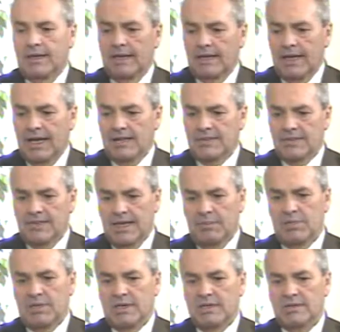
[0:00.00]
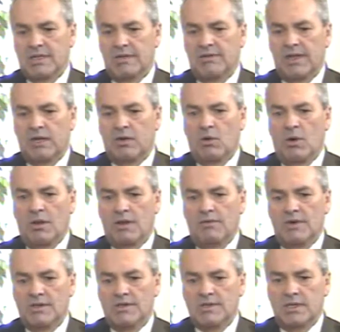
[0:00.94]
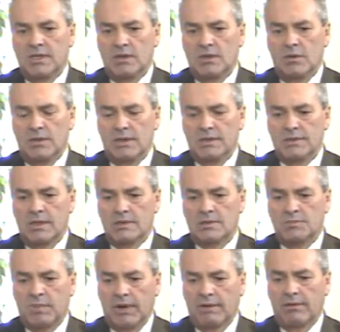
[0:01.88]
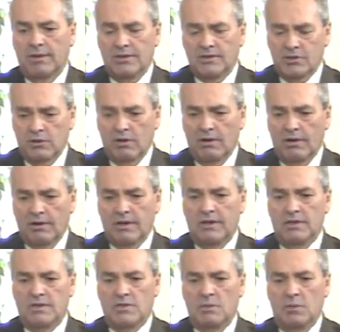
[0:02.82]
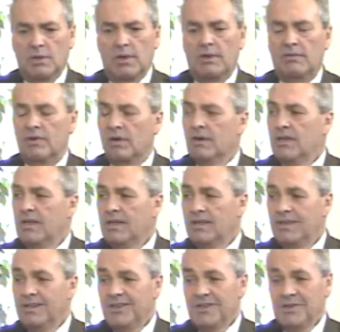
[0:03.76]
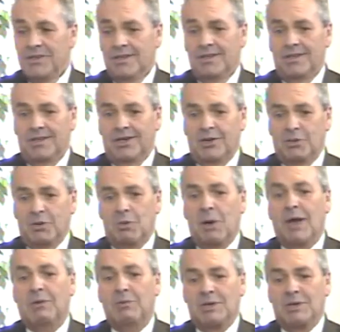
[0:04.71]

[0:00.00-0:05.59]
gotta add to that, because I think all of us, you know, as us parents or guardians or whatever, you know, we wanna